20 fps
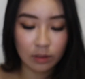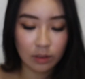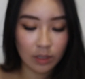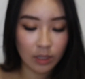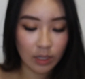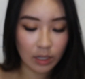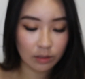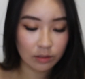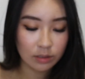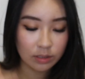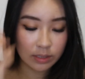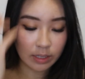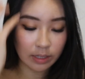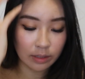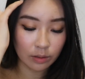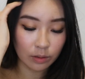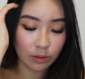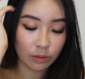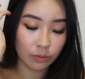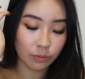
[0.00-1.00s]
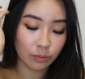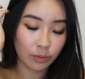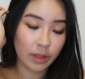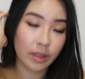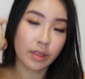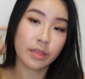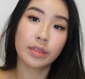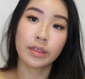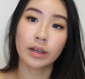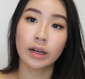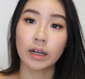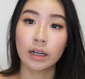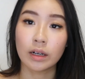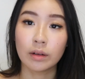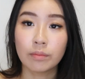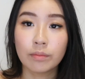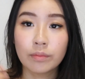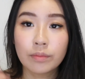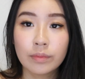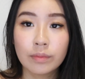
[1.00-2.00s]
Okay, I'll start off with
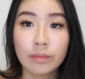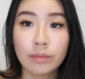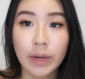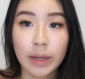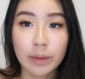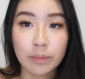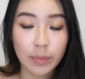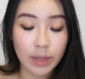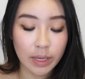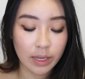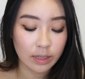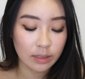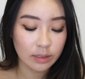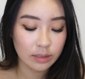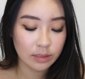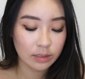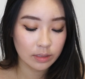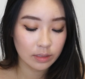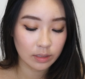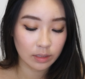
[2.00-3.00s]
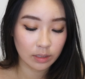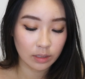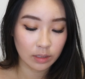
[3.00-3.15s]
my base.